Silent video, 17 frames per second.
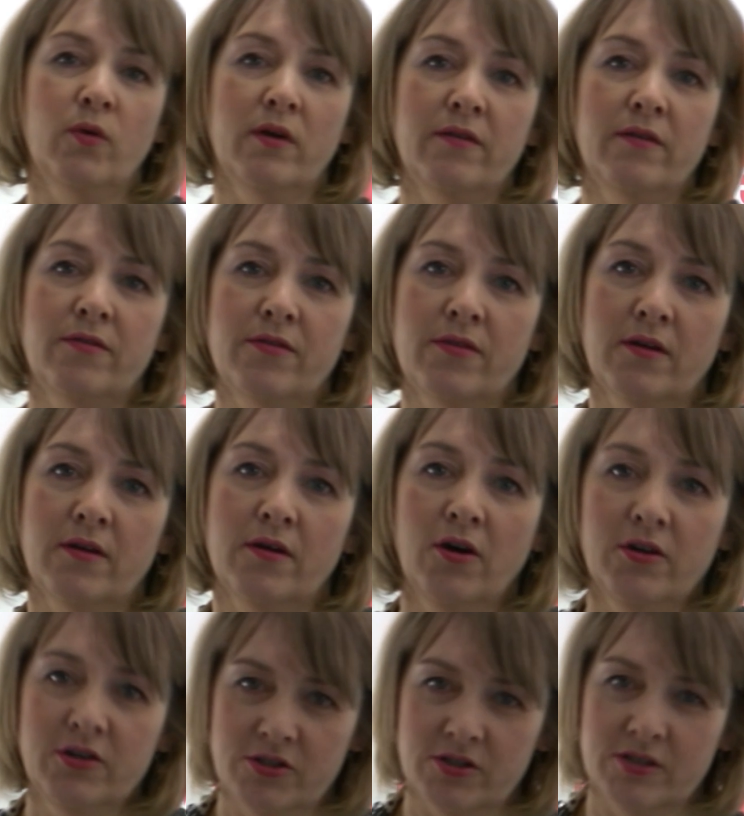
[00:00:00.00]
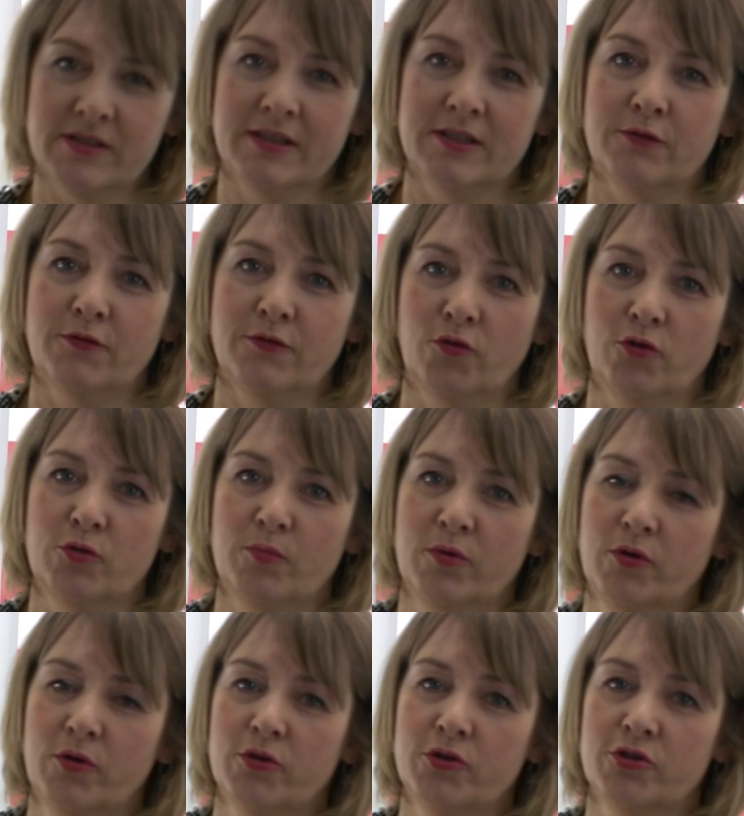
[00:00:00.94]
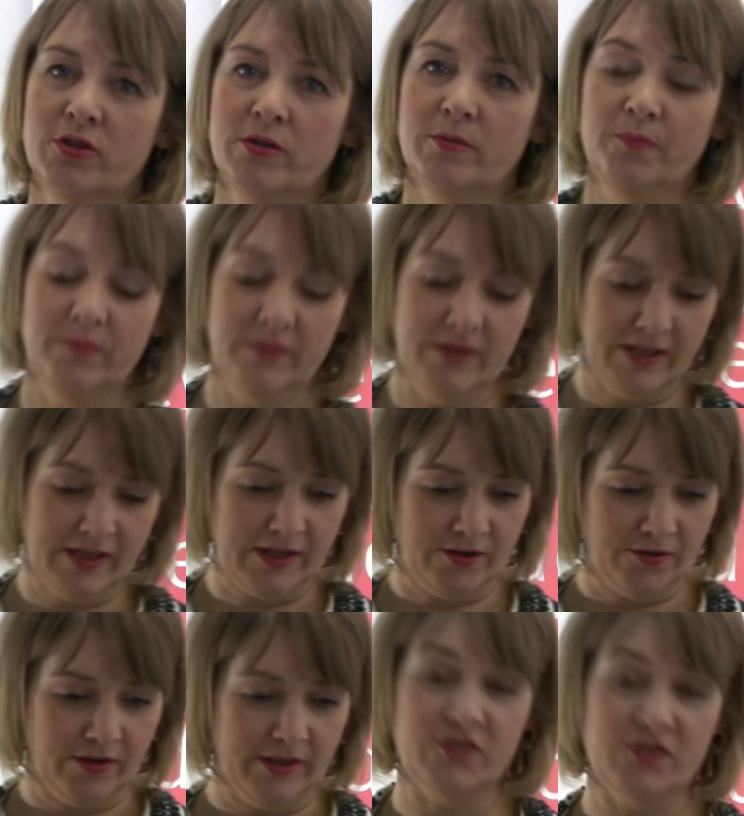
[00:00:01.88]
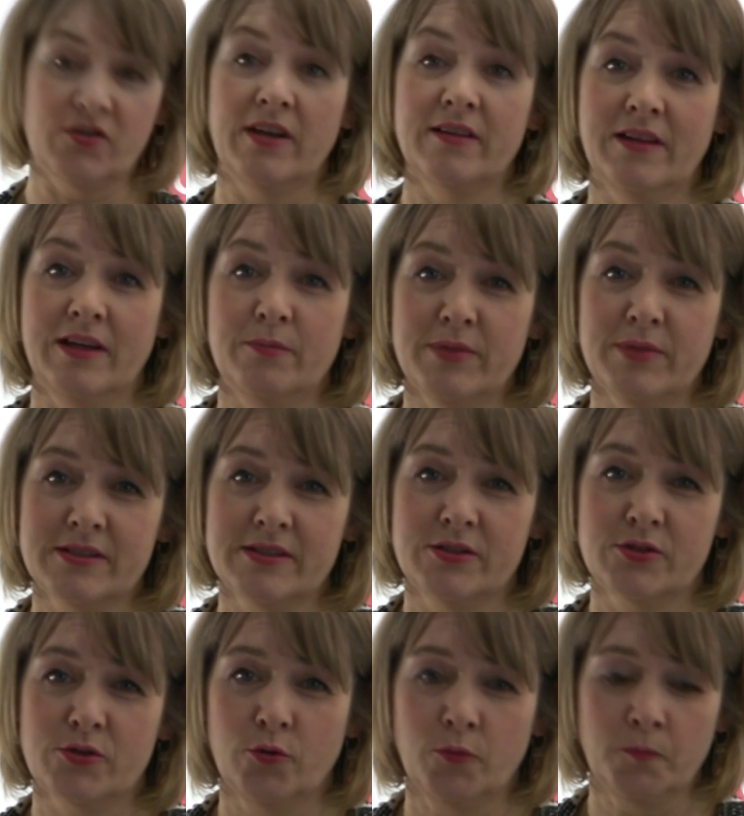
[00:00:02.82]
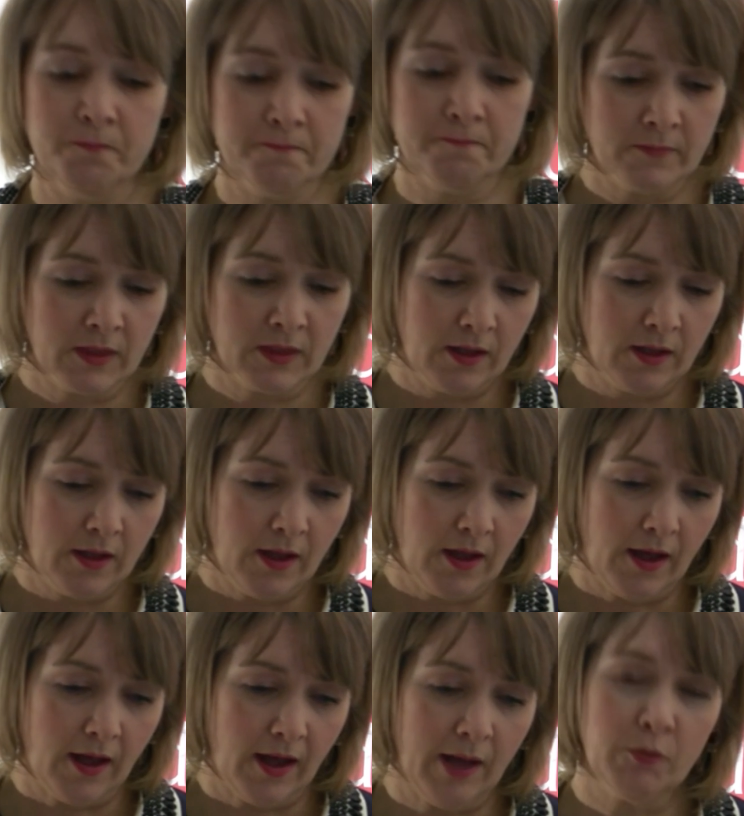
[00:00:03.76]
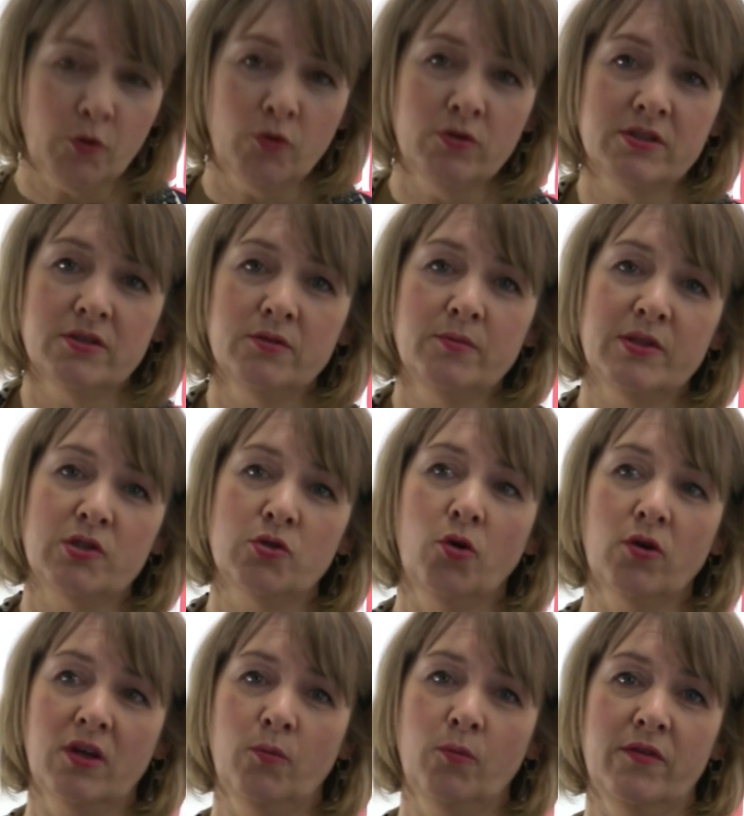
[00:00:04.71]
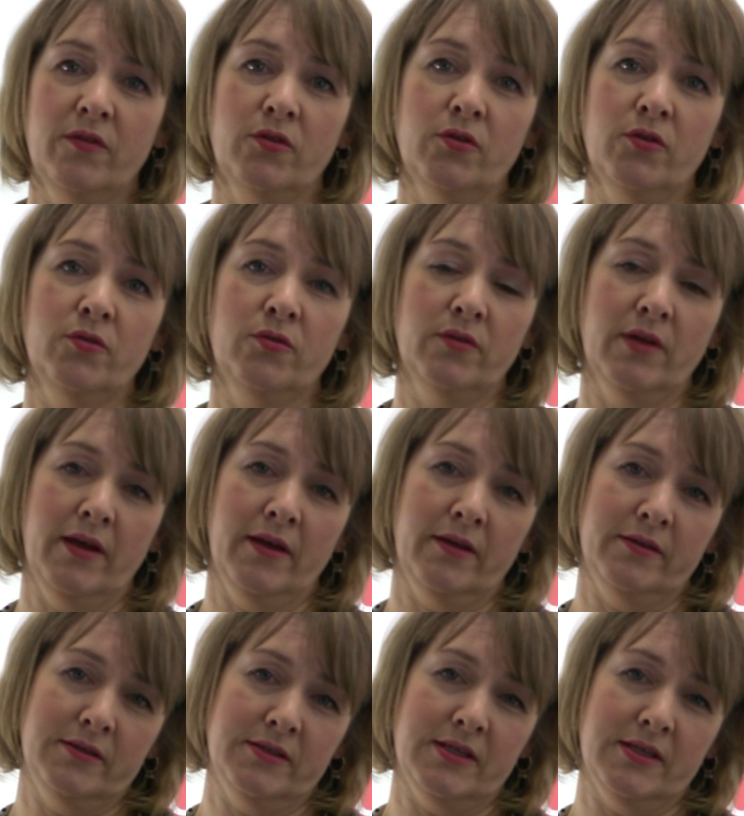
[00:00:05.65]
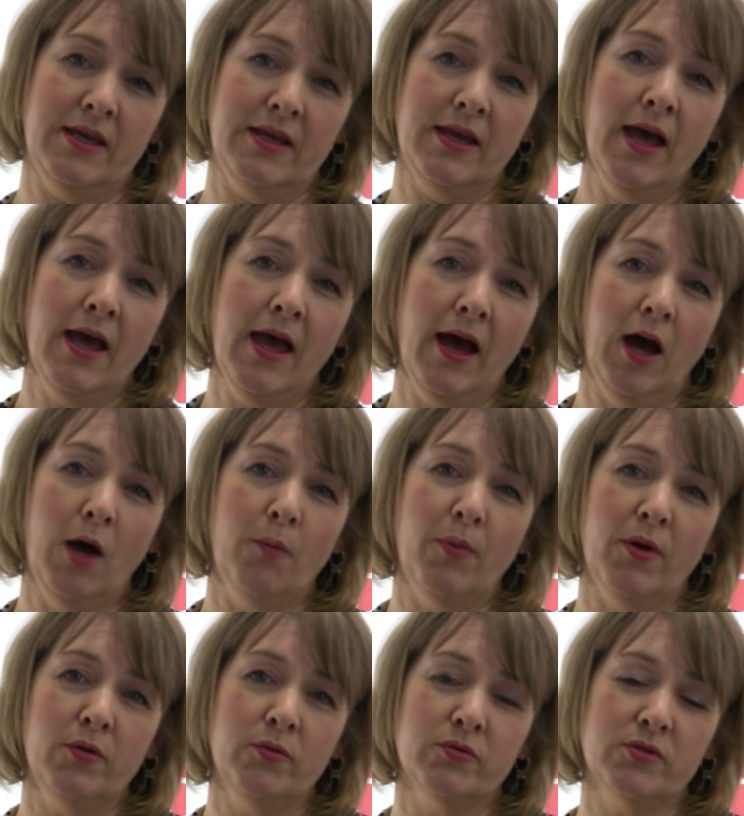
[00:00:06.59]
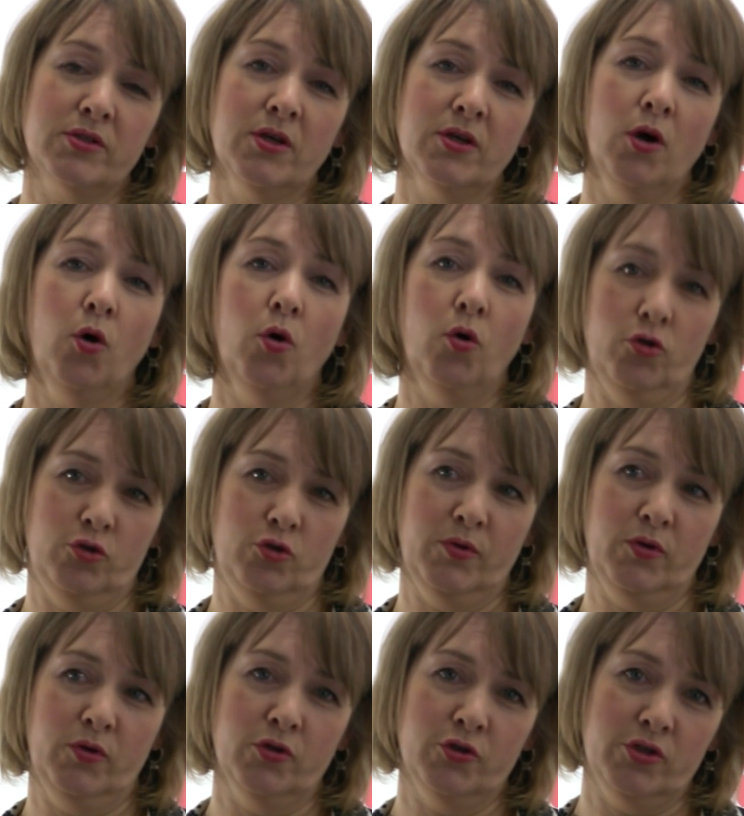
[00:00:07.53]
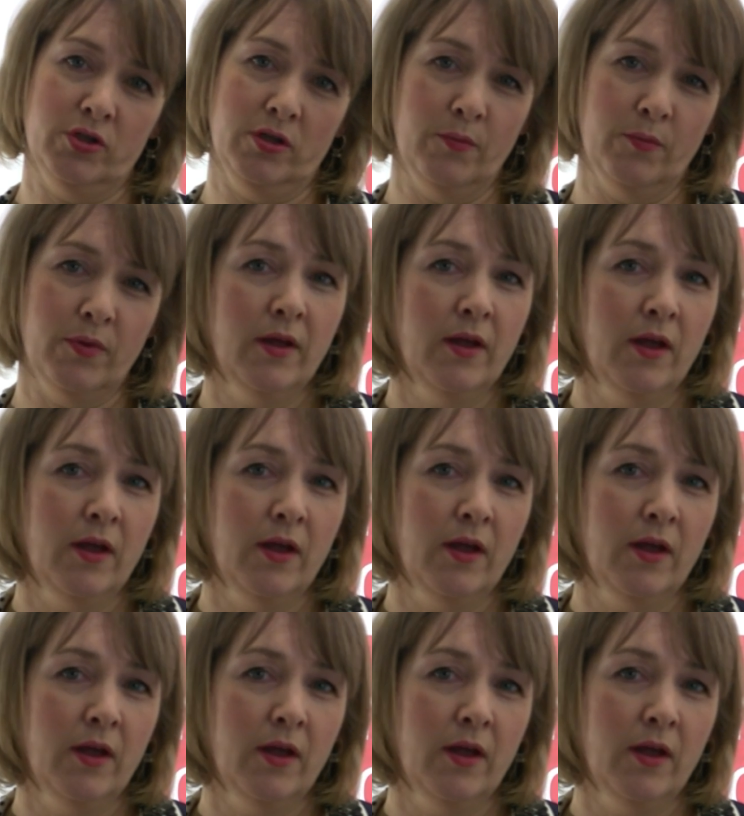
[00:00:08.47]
with the Hunter Centre for Entrepreneurship here at Strathclyde Business School. I'm going to be talking with you today about entrepreneurship.